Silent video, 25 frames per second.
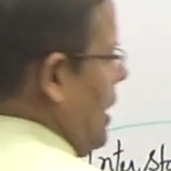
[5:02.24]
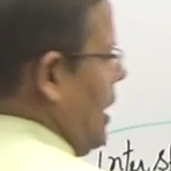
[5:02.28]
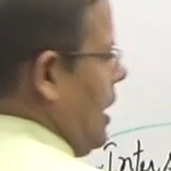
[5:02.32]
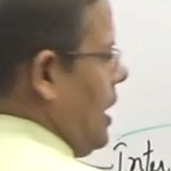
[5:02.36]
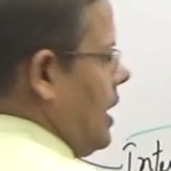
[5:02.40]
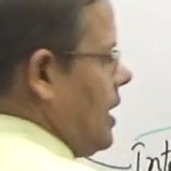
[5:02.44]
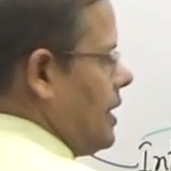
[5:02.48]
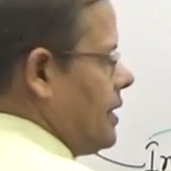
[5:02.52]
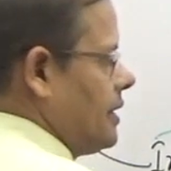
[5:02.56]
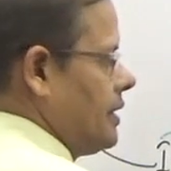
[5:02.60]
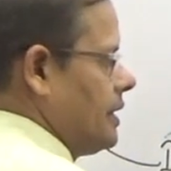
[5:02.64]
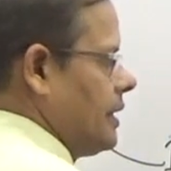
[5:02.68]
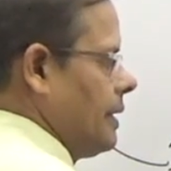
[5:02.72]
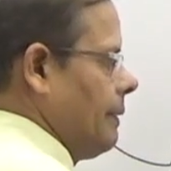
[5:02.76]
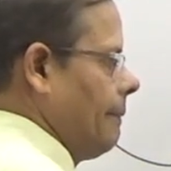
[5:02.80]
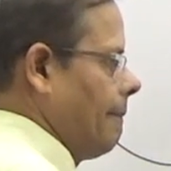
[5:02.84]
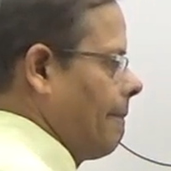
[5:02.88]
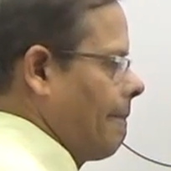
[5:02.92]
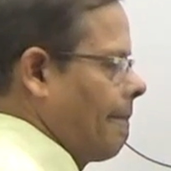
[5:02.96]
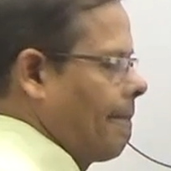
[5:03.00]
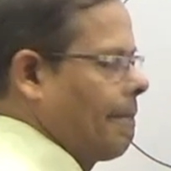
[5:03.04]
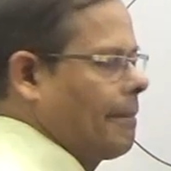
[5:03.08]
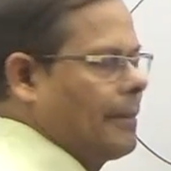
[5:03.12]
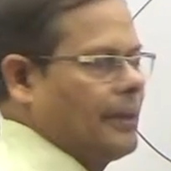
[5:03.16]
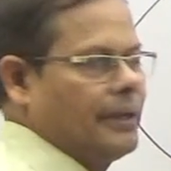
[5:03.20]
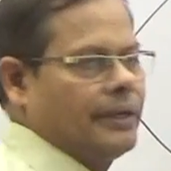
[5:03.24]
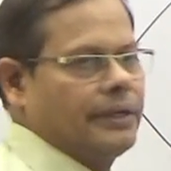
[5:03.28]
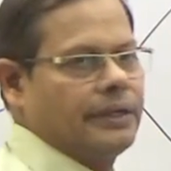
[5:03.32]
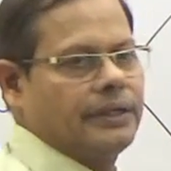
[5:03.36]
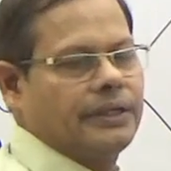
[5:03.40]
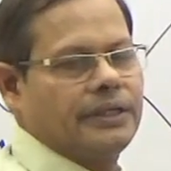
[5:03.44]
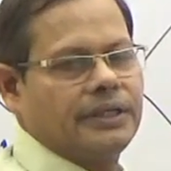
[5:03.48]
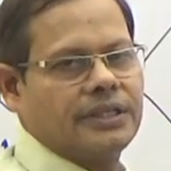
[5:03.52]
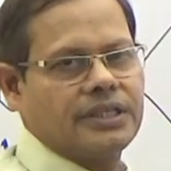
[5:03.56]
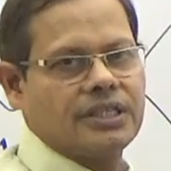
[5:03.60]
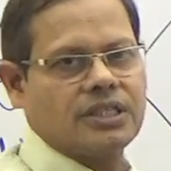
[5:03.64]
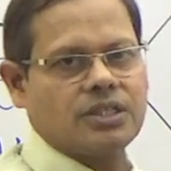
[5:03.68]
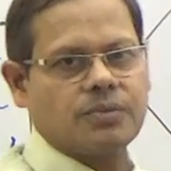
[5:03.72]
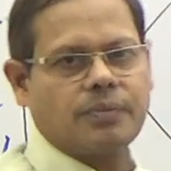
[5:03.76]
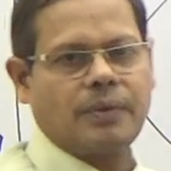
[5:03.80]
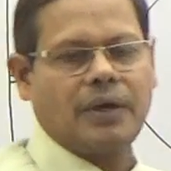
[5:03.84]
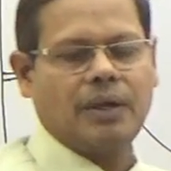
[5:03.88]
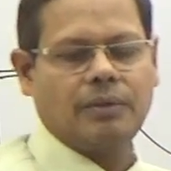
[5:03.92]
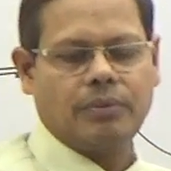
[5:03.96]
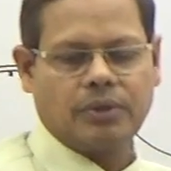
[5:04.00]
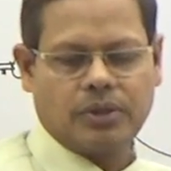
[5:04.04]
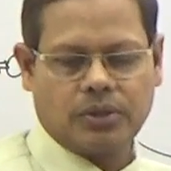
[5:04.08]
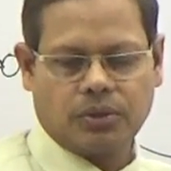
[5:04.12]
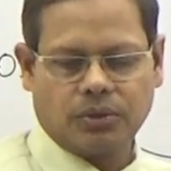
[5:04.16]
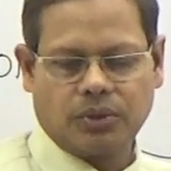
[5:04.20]
and it is
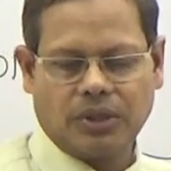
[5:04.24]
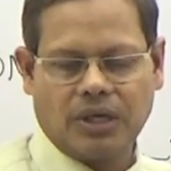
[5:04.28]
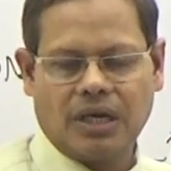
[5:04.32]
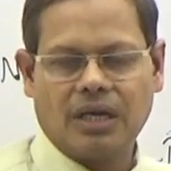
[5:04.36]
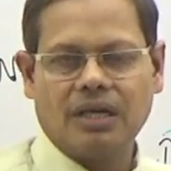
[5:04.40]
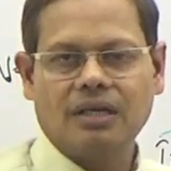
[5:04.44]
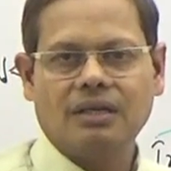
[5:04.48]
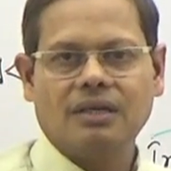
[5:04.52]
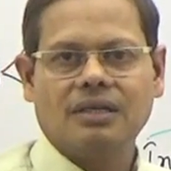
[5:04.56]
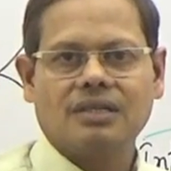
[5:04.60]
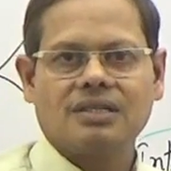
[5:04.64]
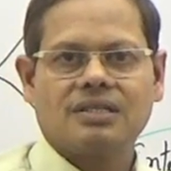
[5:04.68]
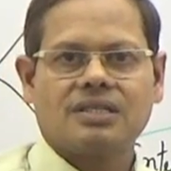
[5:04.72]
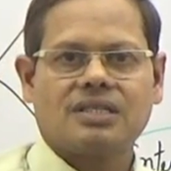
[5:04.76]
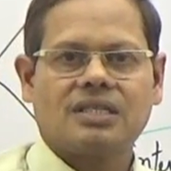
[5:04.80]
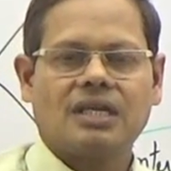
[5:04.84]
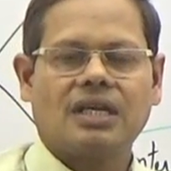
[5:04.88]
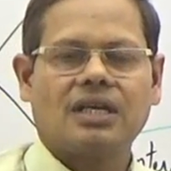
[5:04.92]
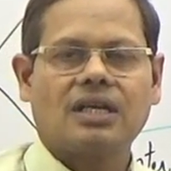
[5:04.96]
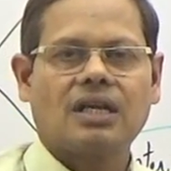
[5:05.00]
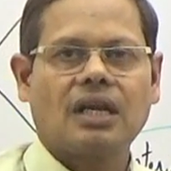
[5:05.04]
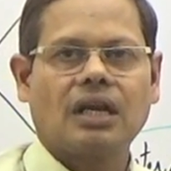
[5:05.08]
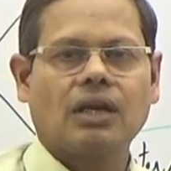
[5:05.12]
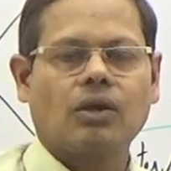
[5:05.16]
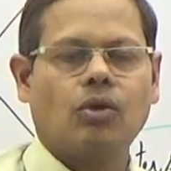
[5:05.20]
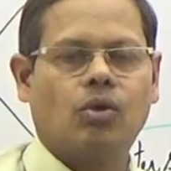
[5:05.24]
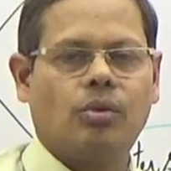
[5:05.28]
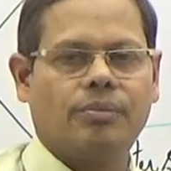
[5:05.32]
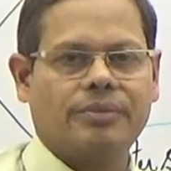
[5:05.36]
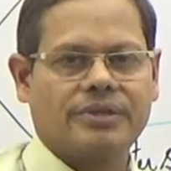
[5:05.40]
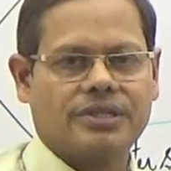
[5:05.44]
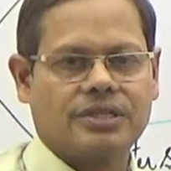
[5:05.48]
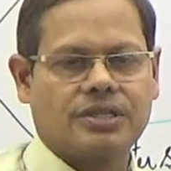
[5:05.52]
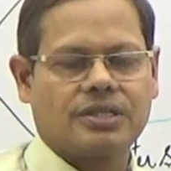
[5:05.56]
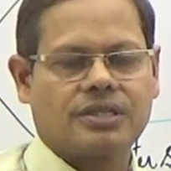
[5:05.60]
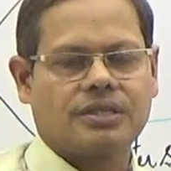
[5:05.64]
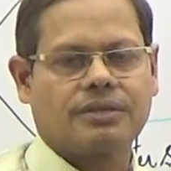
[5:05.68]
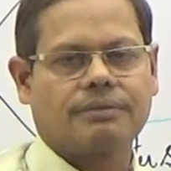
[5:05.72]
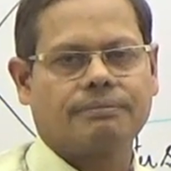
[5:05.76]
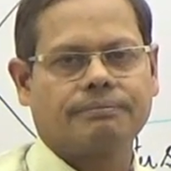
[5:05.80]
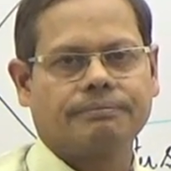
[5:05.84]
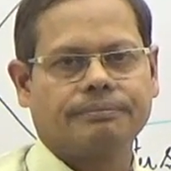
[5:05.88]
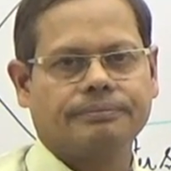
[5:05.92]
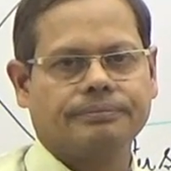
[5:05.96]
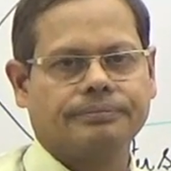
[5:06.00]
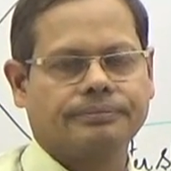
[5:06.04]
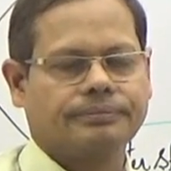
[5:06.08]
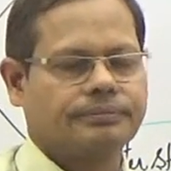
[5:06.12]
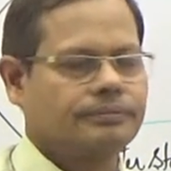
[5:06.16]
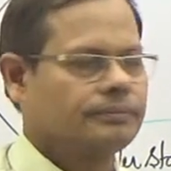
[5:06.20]
payable to the central government.
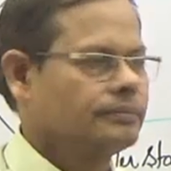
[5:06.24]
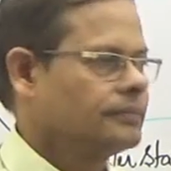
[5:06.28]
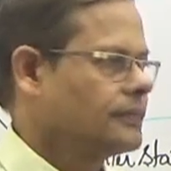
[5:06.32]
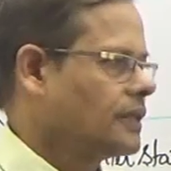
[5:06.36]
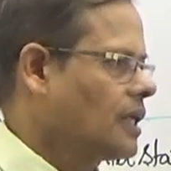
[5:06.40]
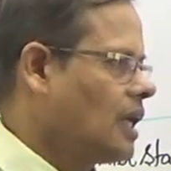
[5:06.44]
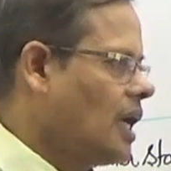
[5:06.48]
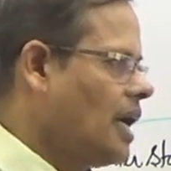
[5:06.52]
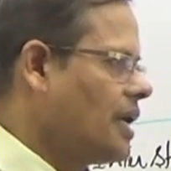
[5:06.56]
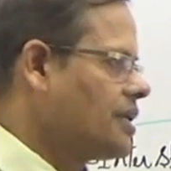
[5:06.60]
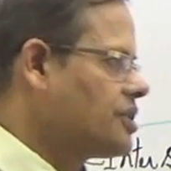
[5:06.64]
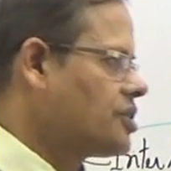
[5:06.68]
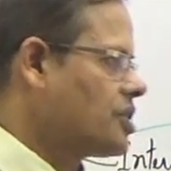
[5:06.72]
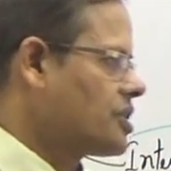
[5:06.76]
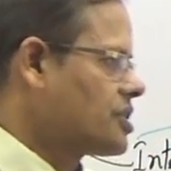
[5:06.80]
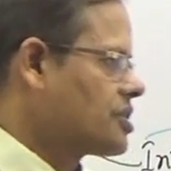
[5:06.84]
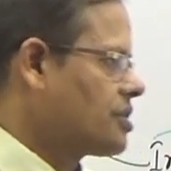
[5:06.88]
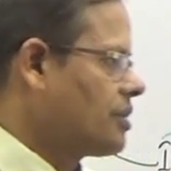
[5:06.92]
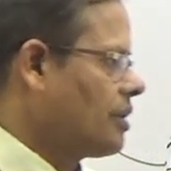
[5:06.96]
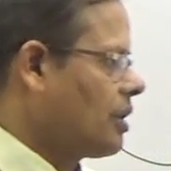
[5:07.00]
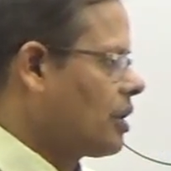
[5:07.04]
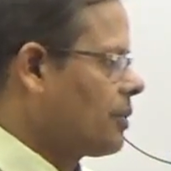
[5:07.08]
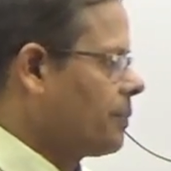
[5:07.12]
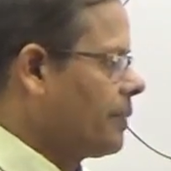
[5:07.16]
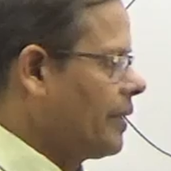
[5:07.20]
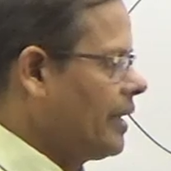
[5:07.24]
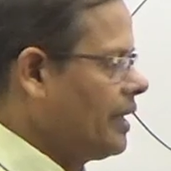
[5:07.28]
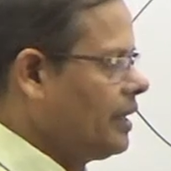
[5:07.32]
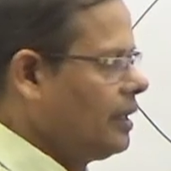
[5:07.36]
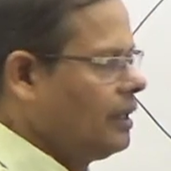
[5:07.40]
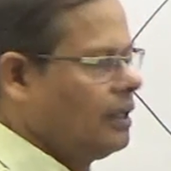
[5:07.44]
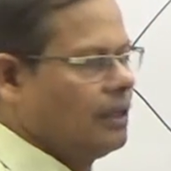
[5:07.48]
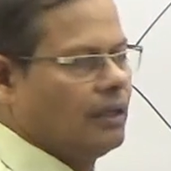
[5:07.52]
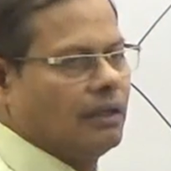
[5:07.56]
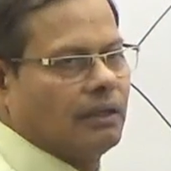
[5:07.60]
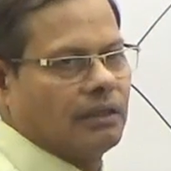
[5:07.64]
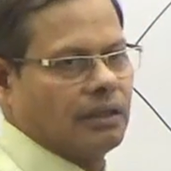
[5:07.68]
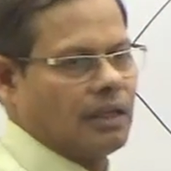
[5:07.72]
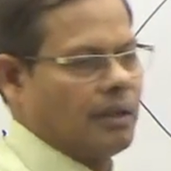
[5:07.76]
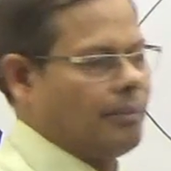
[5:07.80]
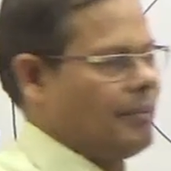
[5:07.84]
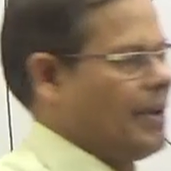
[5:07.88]
IGST you are paying, the